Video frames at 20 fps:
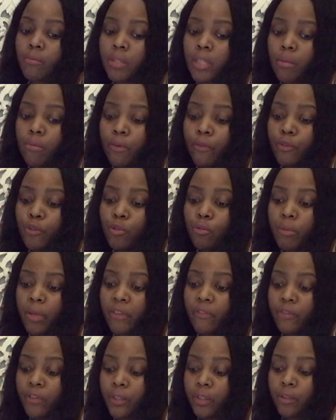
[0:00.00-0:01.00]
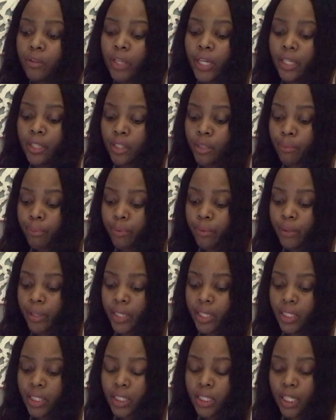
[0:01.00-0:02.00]
Some of you may feel
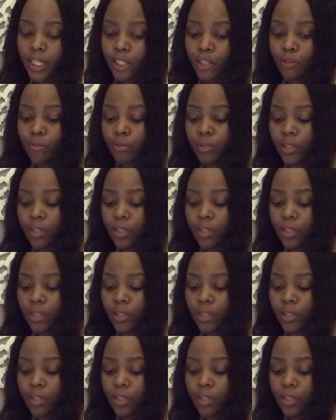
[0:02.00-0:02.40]
depressed, like you